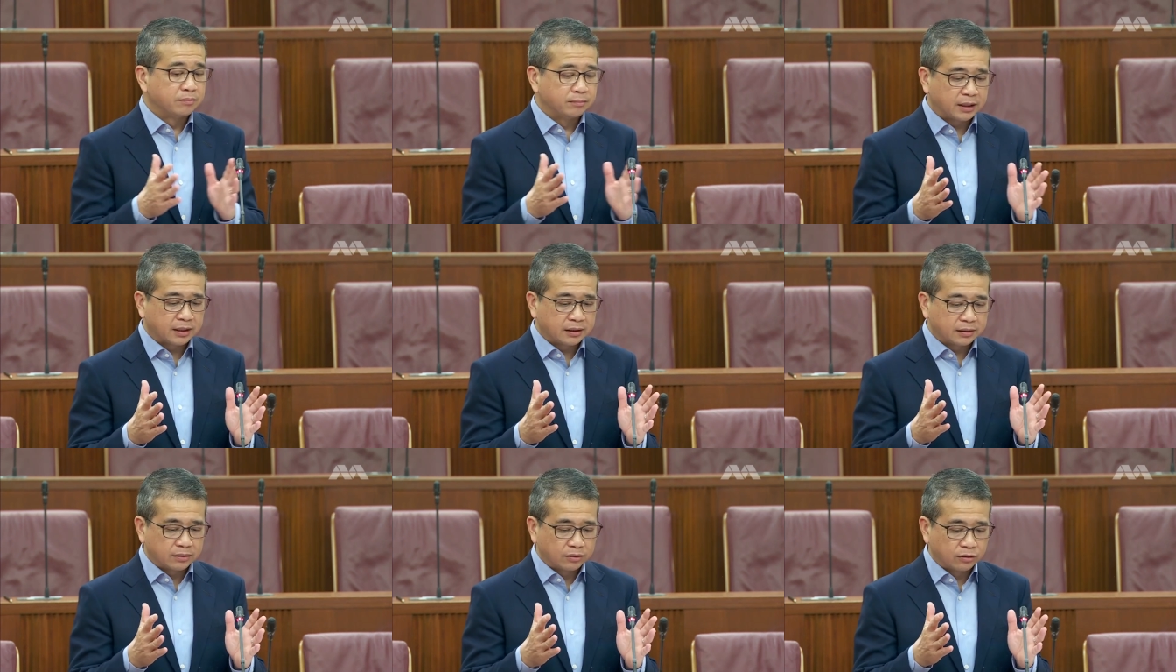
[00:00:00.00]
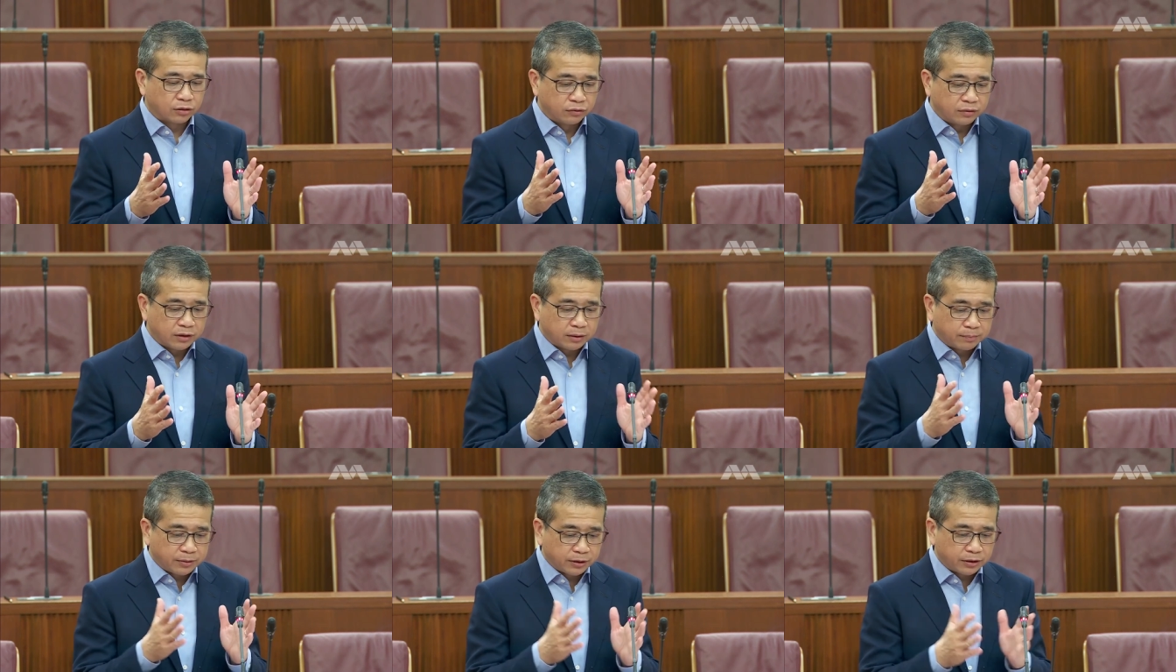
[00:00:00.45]
But
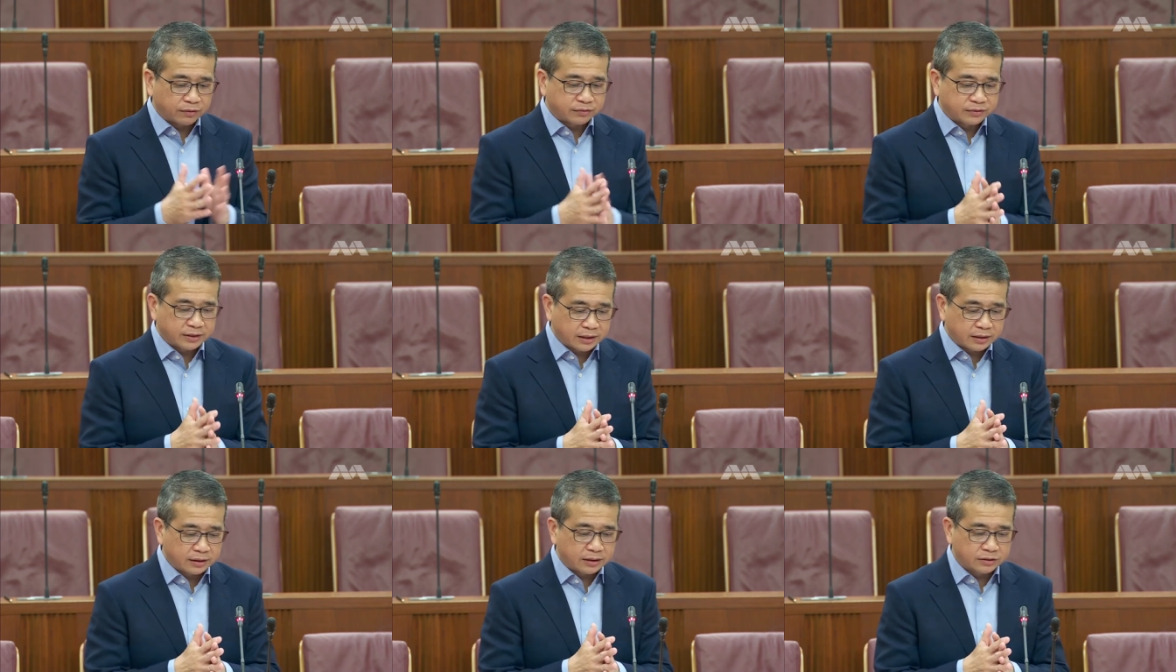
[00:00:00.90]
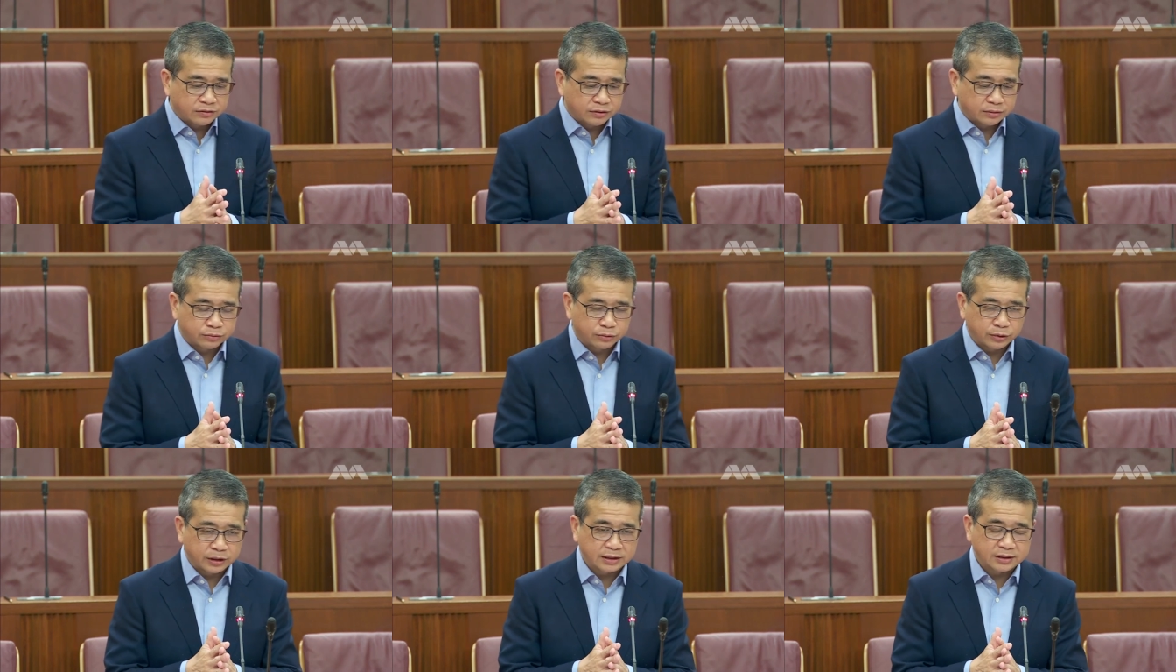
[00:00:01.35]
over a period of 10 years
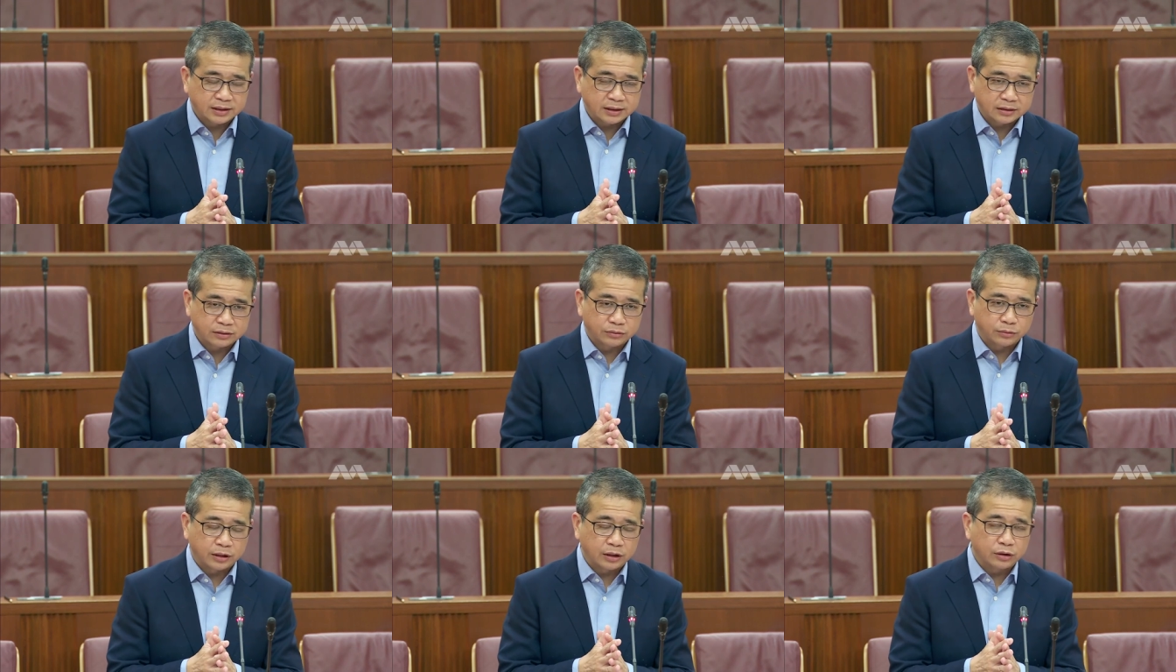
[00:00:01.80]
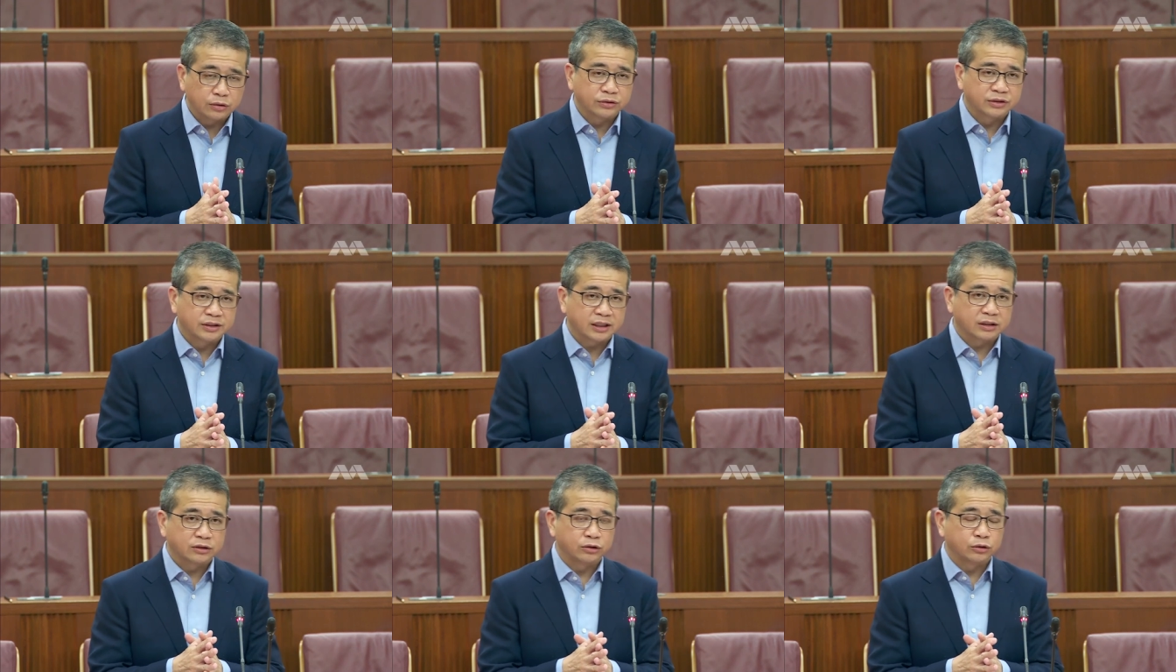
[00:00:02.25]
from
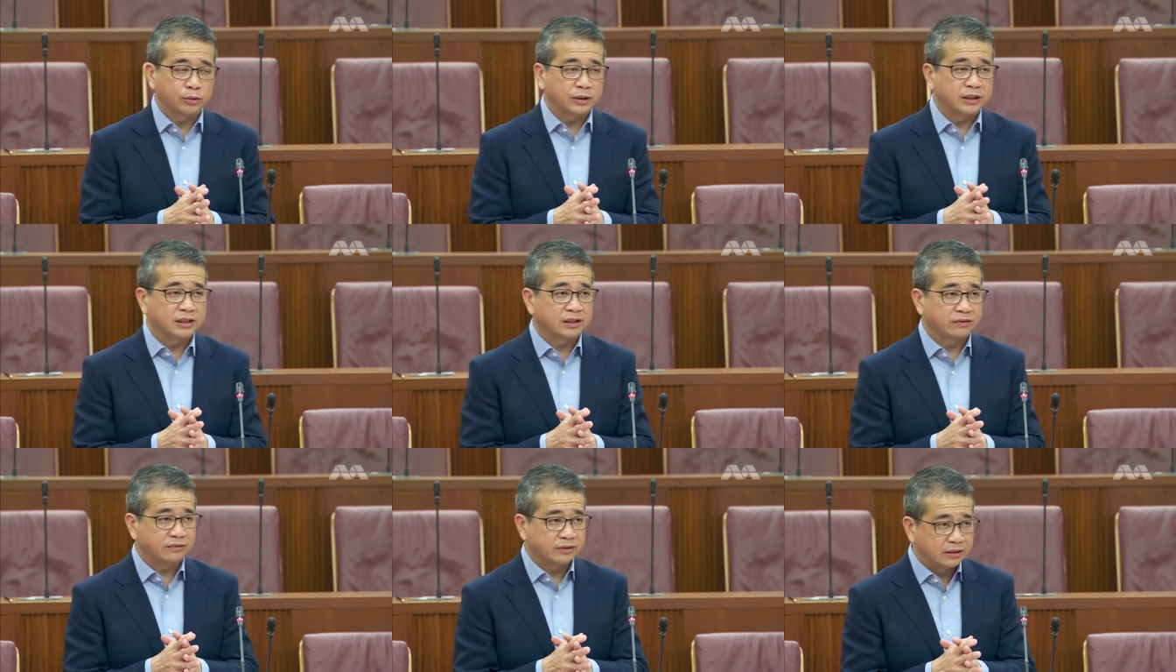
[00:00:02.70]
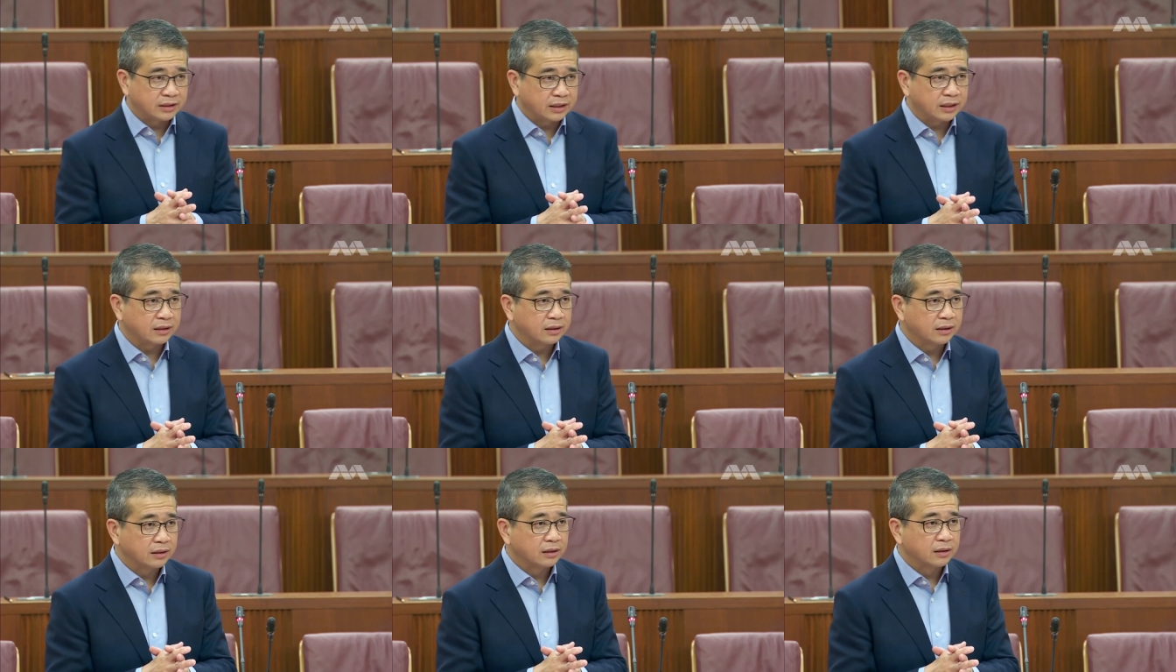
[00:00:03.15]
2006 to
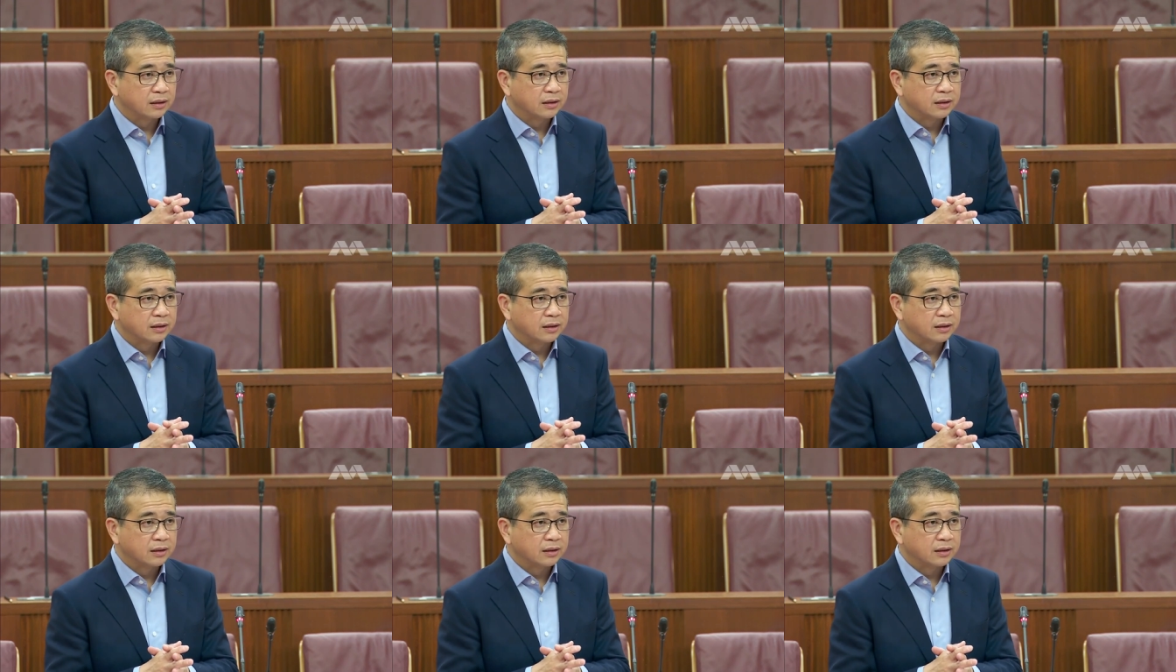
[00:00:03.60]
2017,